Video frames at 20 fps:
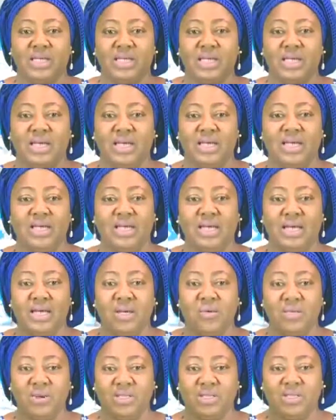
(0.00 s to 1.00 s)
In
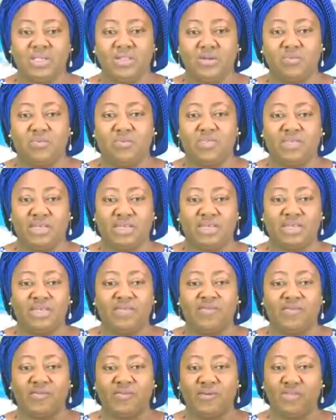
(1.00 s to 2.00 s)
line with his
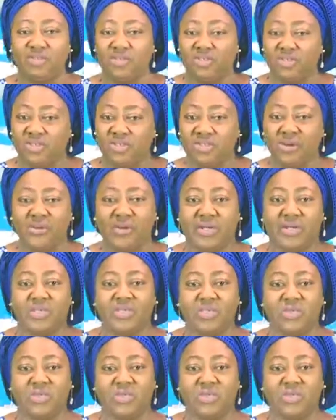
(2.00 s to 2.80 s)
objective of ensuring